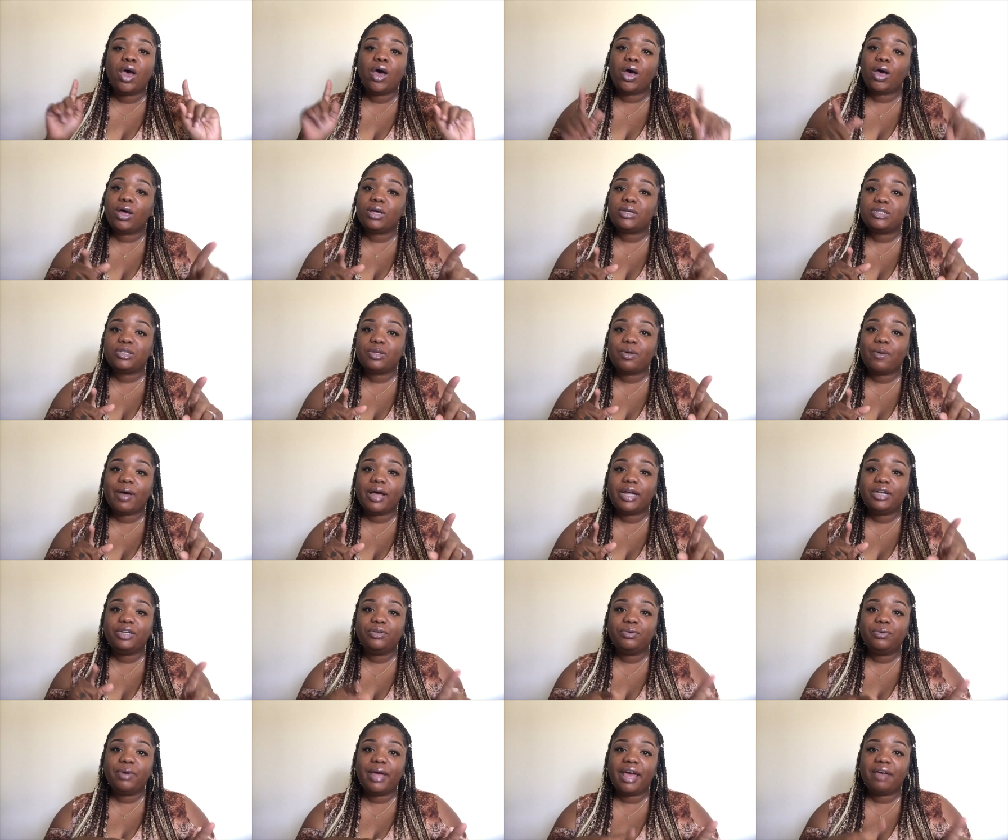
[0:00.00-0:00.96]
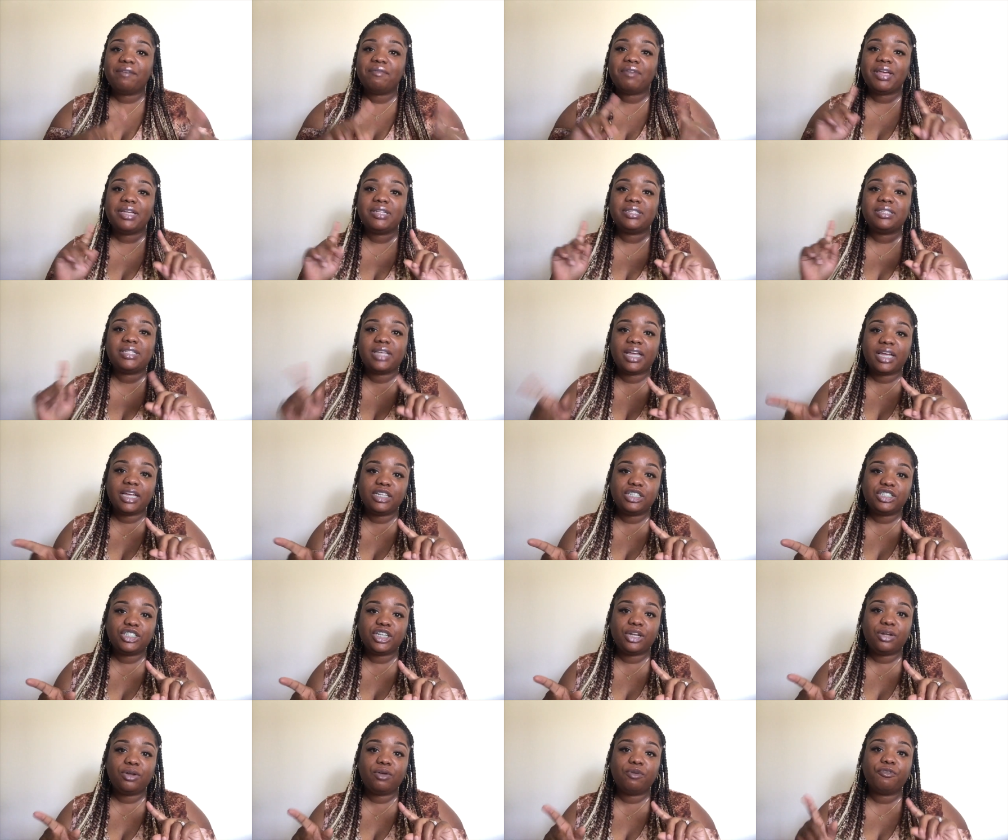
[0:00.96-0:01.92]
Also, I do have a second
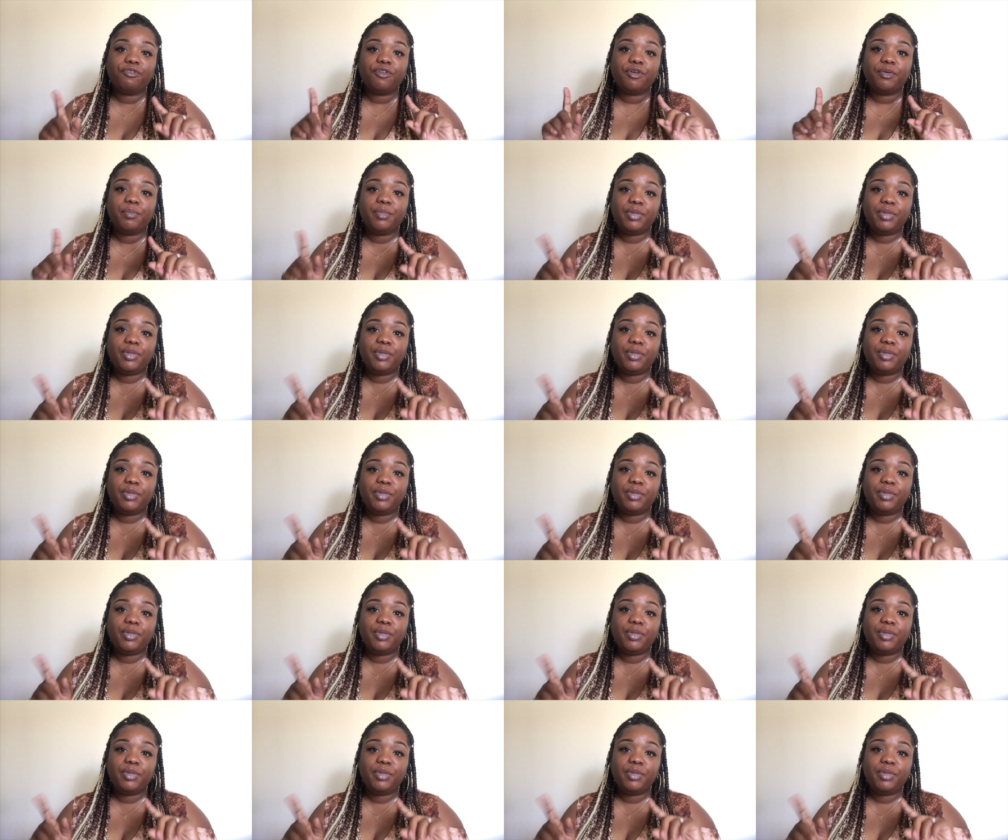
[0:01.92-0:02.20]
channel for